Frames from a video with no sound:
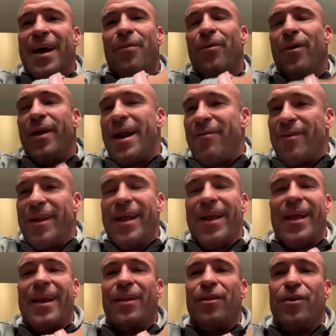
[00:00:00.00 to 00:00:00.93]
Yeah, whatever.
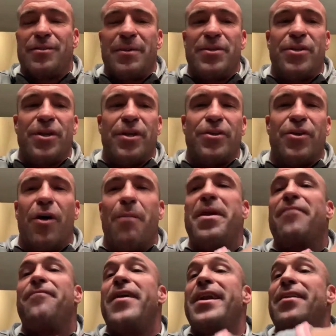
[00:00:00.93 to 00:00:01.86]
It looks.
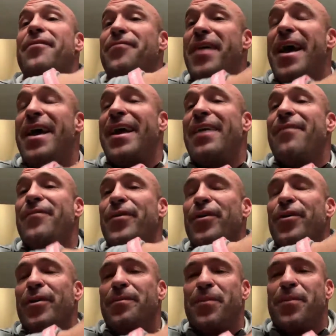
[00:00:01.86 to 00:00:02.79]
Don't be offended if
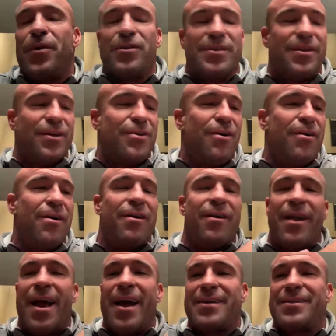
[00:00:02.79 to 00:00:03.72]
you're the person they're calling
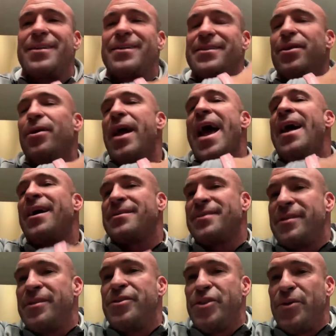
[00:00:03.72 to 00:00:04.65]
on an accident, because
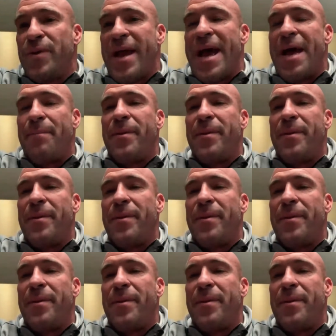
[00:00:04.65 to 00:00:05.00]
accidents do